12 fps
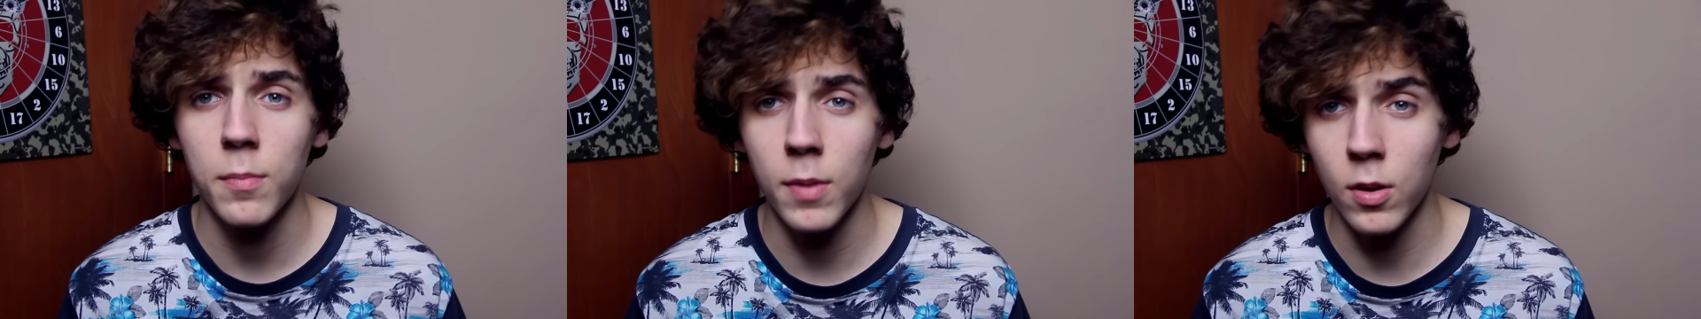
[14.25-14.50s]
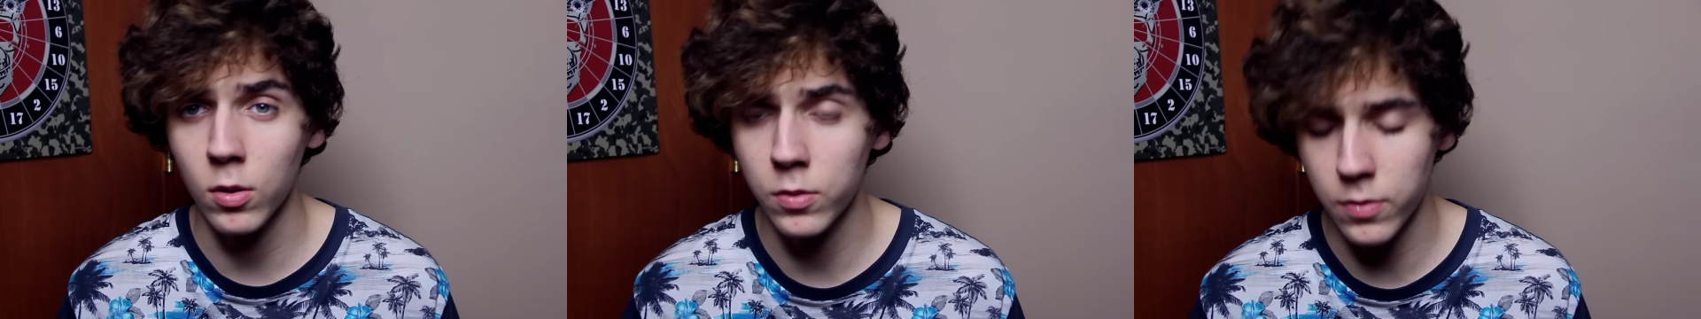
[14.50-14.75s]

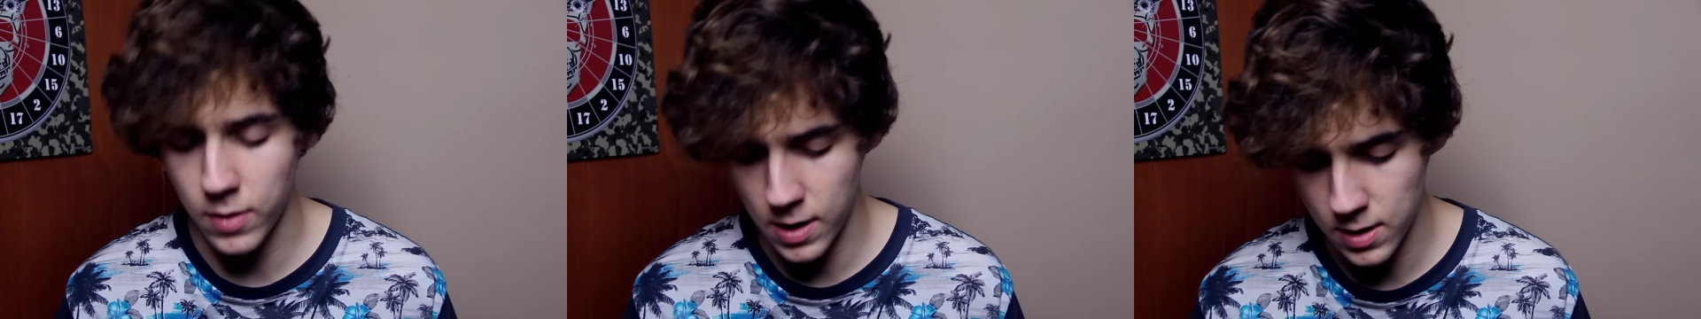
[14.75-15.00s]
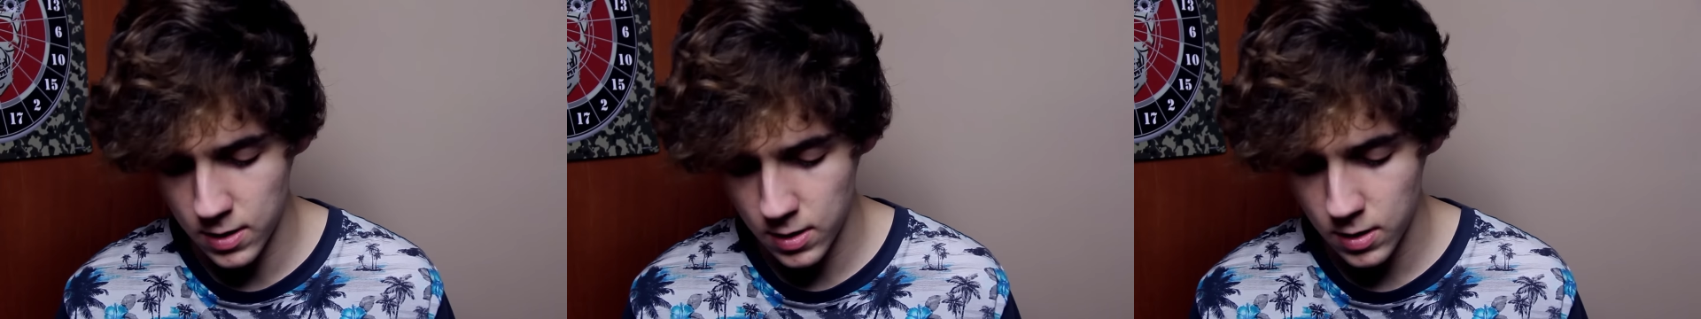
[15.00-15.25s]
my old
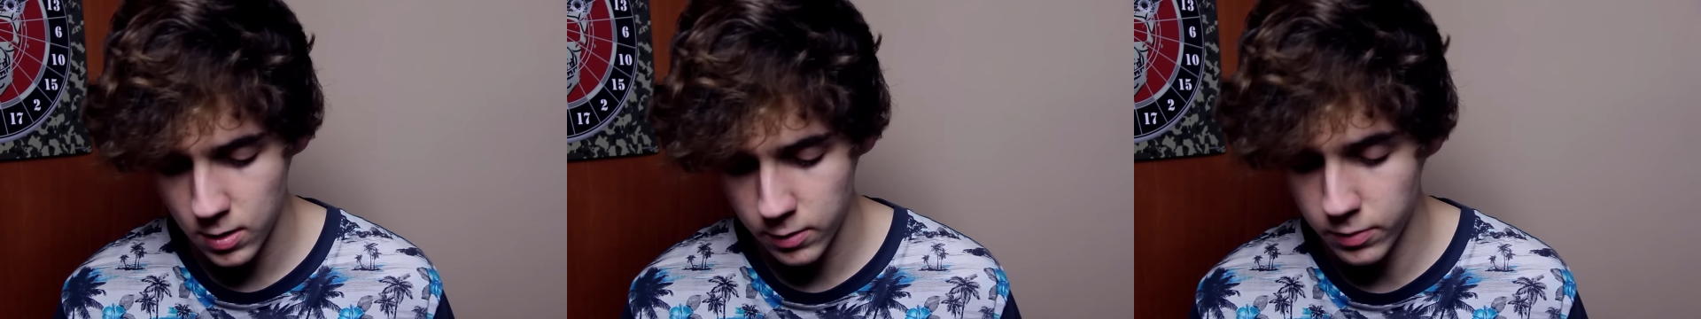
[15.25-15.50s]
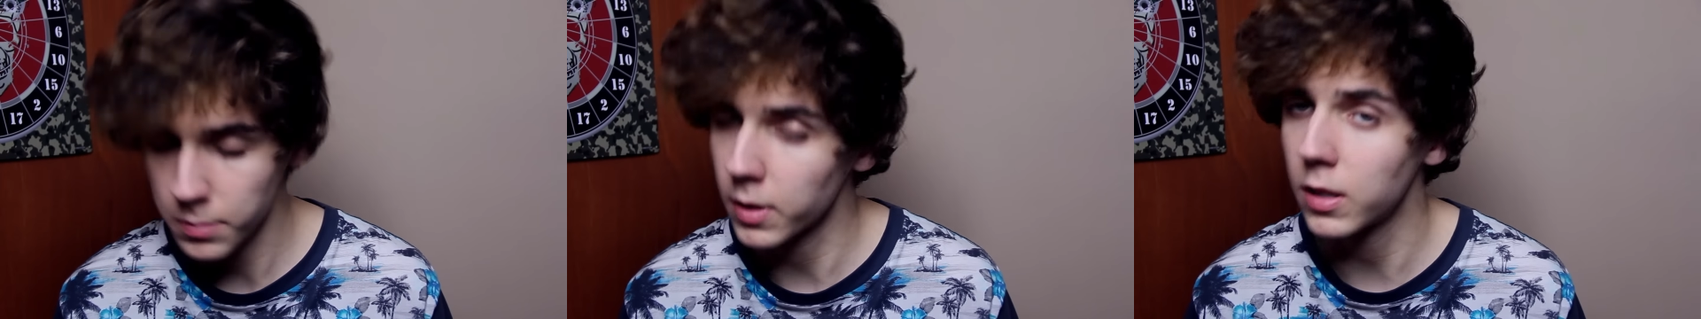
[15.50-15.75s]
friend
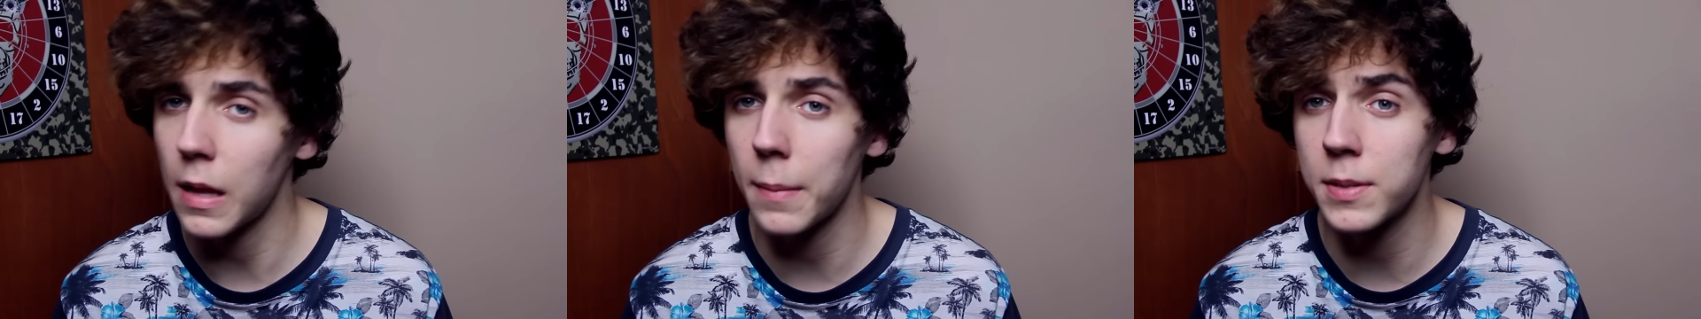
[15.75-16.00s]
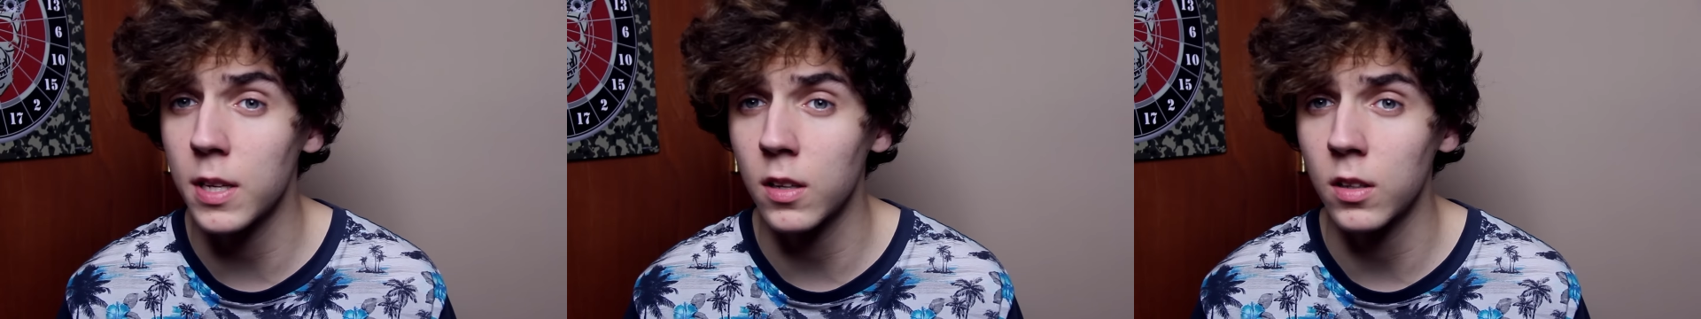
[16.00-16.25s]
from a
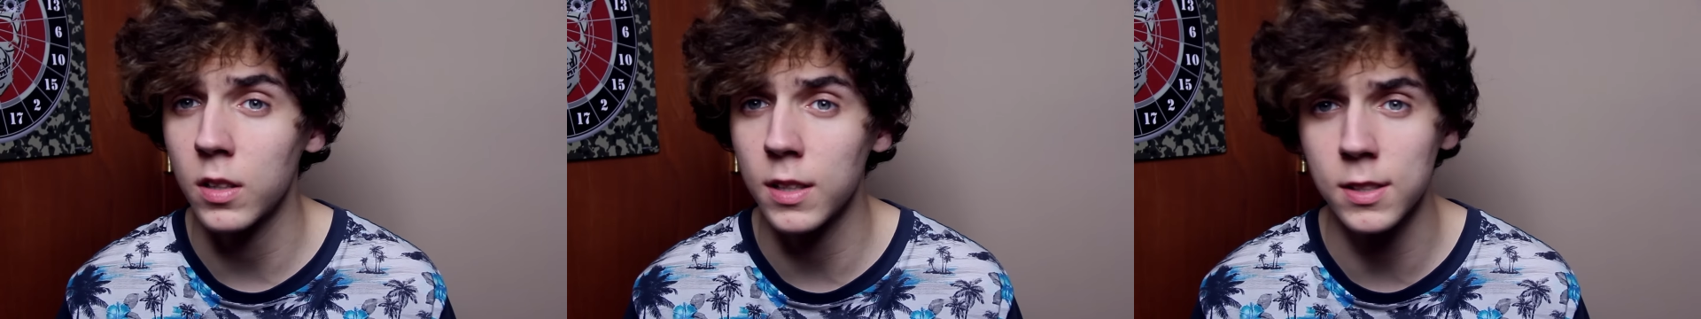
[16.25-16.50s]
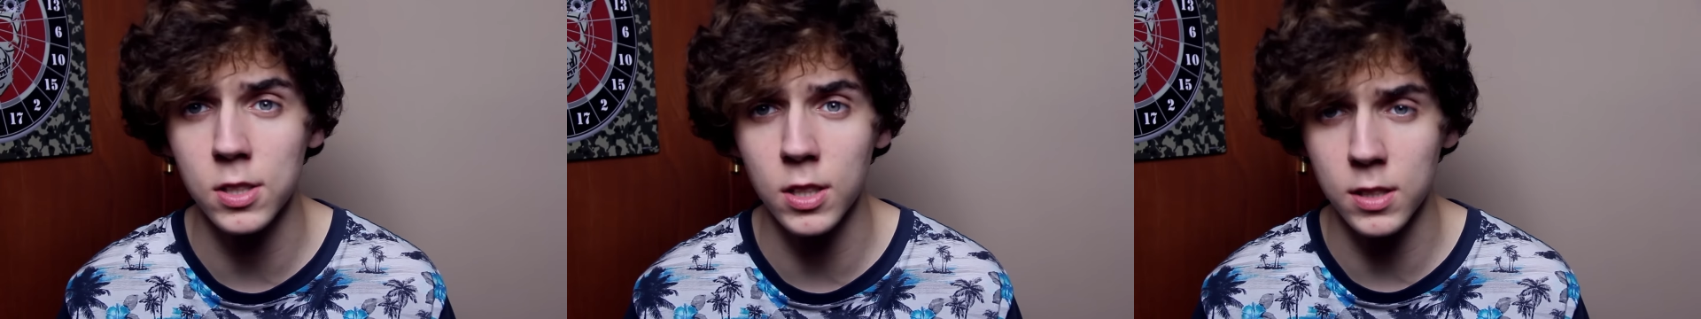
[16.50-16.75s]
collab channel,
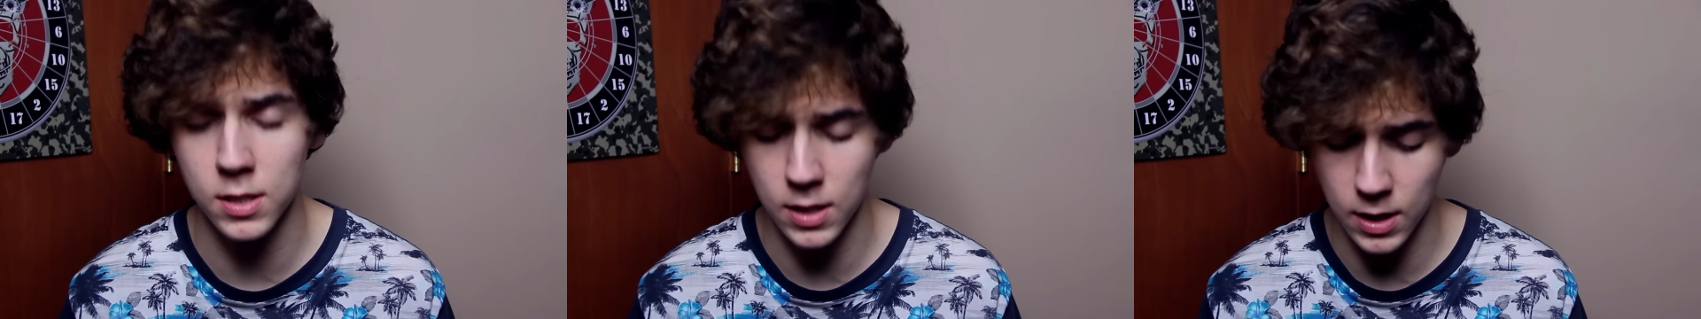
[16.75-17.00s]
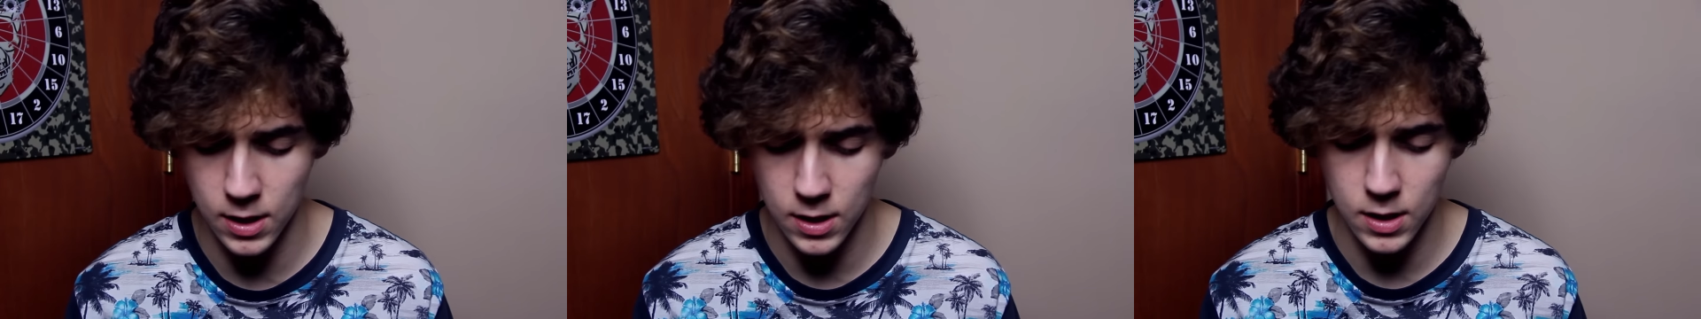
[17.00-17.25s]
It's Just
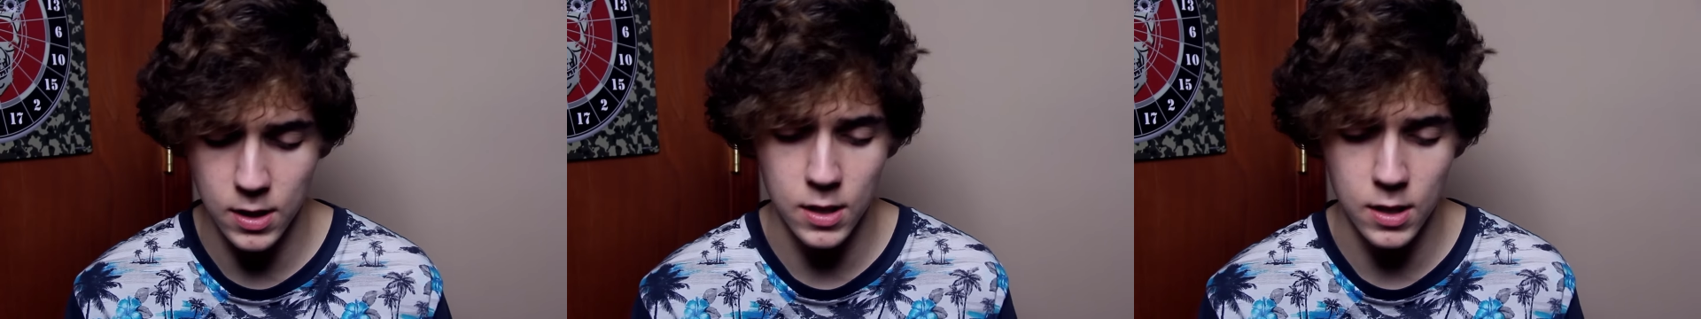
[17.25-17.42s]
Nick.